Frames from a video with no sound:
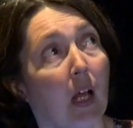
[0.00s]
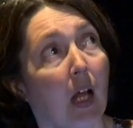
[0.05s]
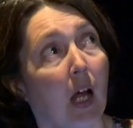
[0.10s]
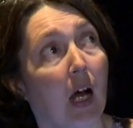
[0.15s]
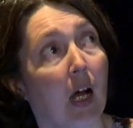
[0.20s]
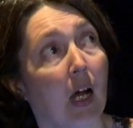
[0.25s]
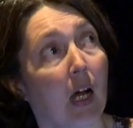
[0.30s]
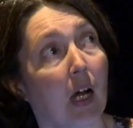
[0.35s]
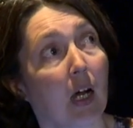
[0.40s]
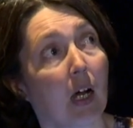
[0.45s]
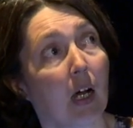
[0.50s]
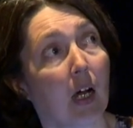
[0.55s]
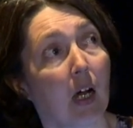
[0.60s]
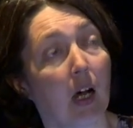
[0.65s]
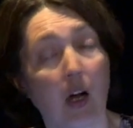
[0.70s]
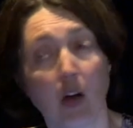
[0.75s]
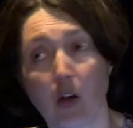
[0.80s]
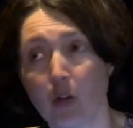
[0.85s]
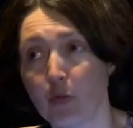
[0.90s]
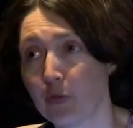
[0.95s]
uh,
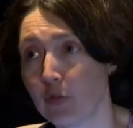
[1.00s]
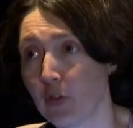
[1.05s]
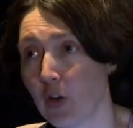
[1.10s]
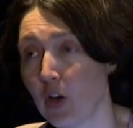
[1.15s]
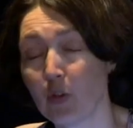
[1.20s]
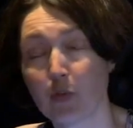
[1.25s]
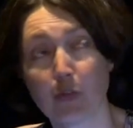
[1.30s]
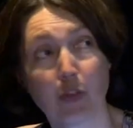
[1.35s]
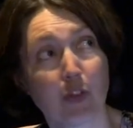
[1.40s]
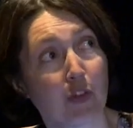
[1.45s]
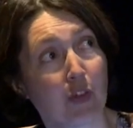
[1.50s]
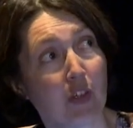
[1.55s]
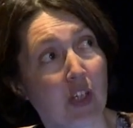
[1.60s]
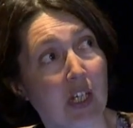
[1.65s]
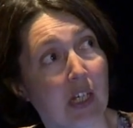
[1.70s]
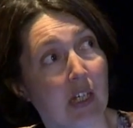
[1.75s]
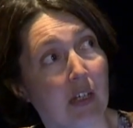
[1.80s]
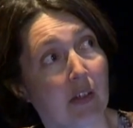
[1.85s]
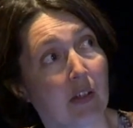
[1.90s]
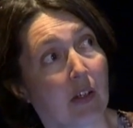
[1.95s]
of, of the
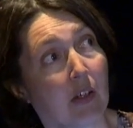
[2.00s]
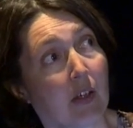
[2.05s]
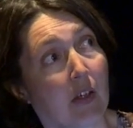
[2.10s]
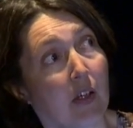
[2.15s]
seed.